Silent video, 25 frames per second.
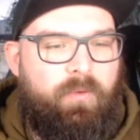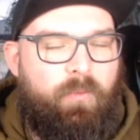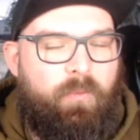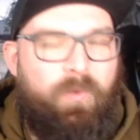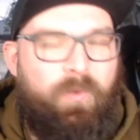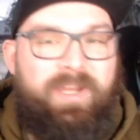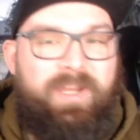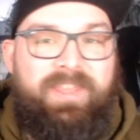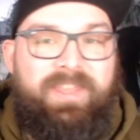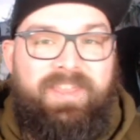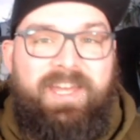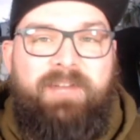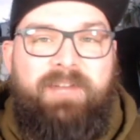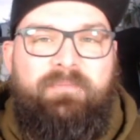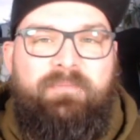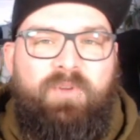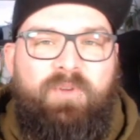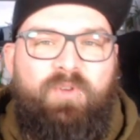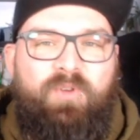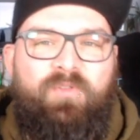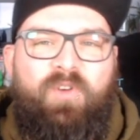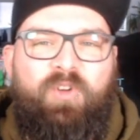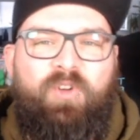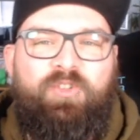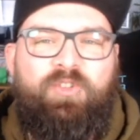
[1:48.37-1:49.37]
We then
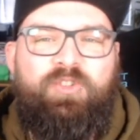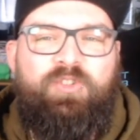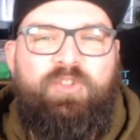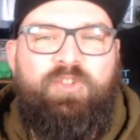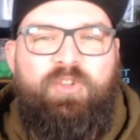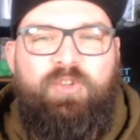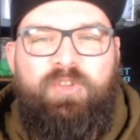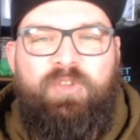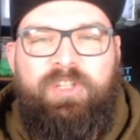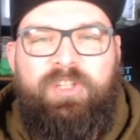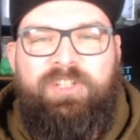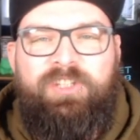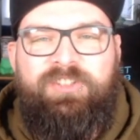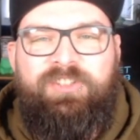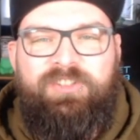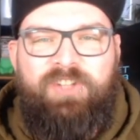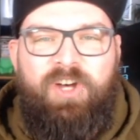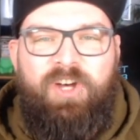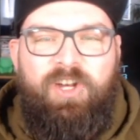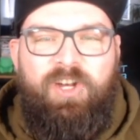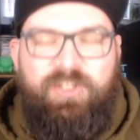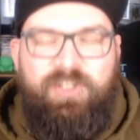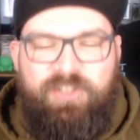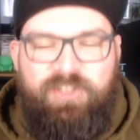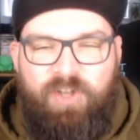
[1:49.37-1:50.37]
move on to the
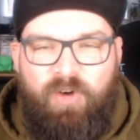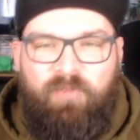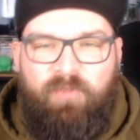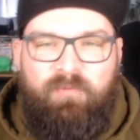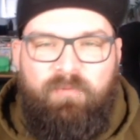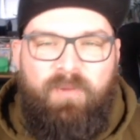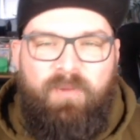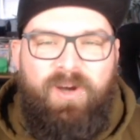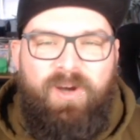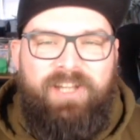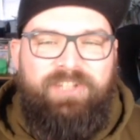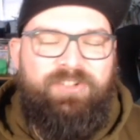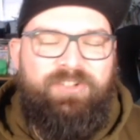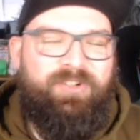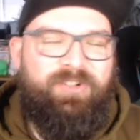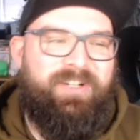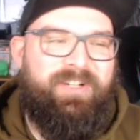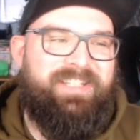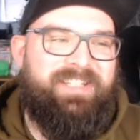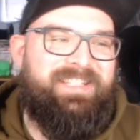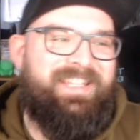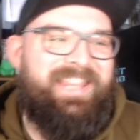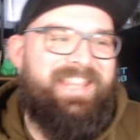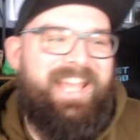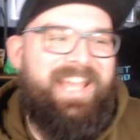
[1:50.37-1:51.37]
starter of my
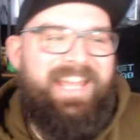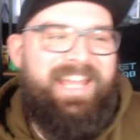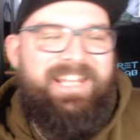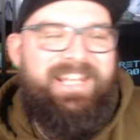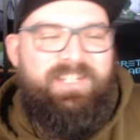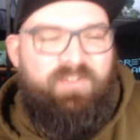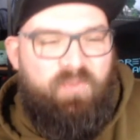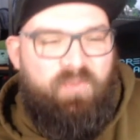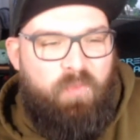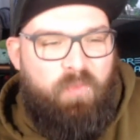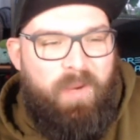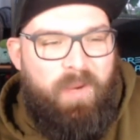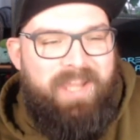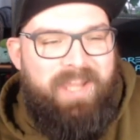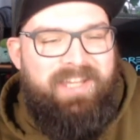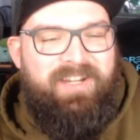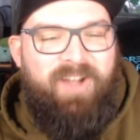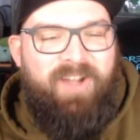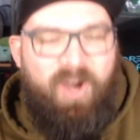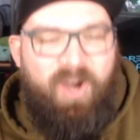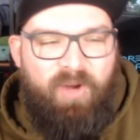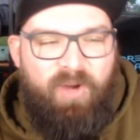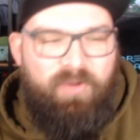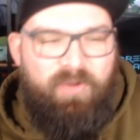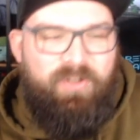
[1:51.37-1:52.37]
choice, and that is
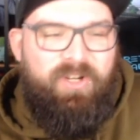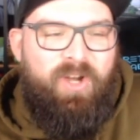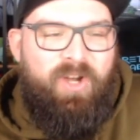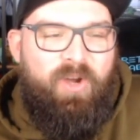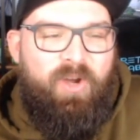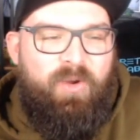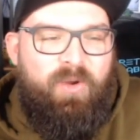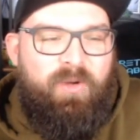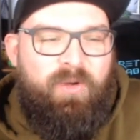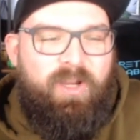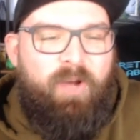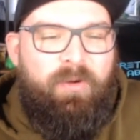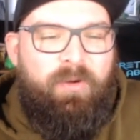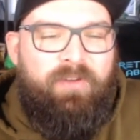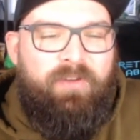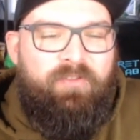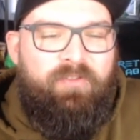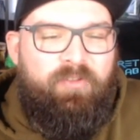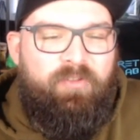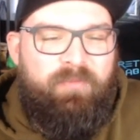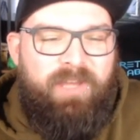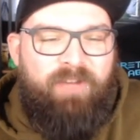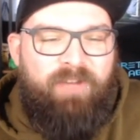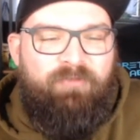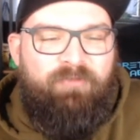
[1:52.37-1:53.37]
Fuecoco, going
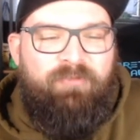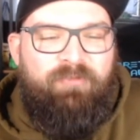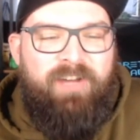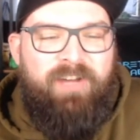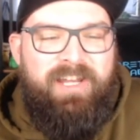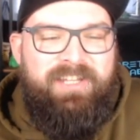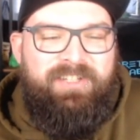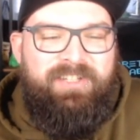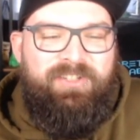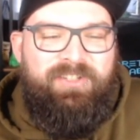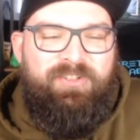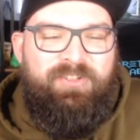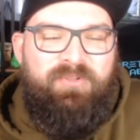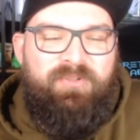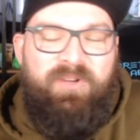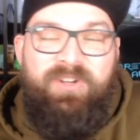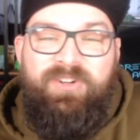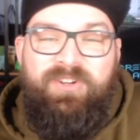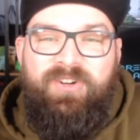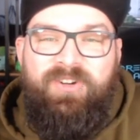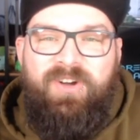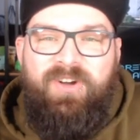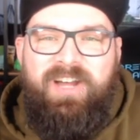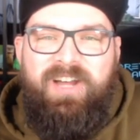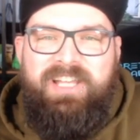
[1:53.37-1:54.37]
from that red to a
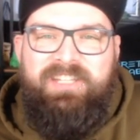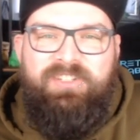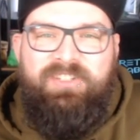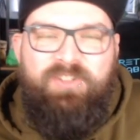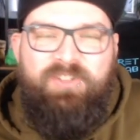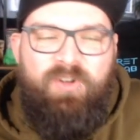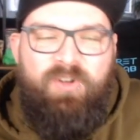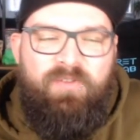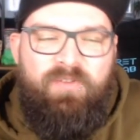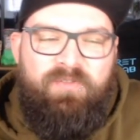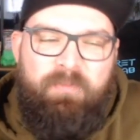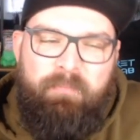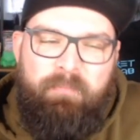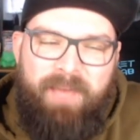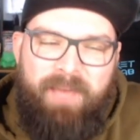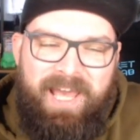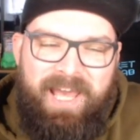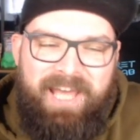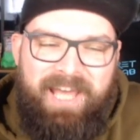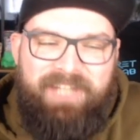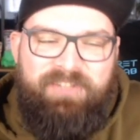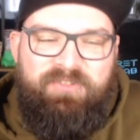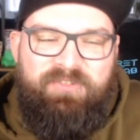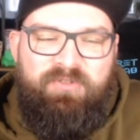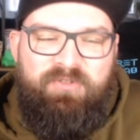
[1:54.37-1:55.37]
nice soft
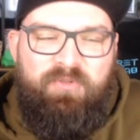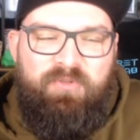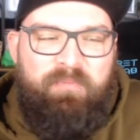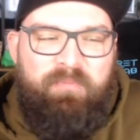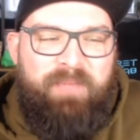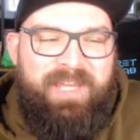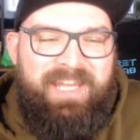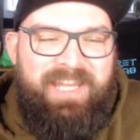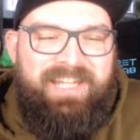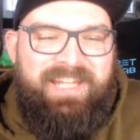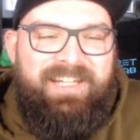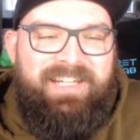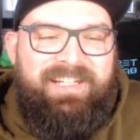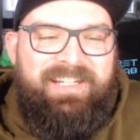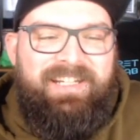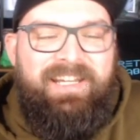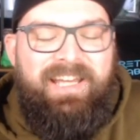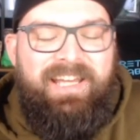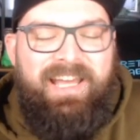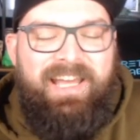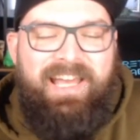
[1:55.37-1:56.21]
pastel pink.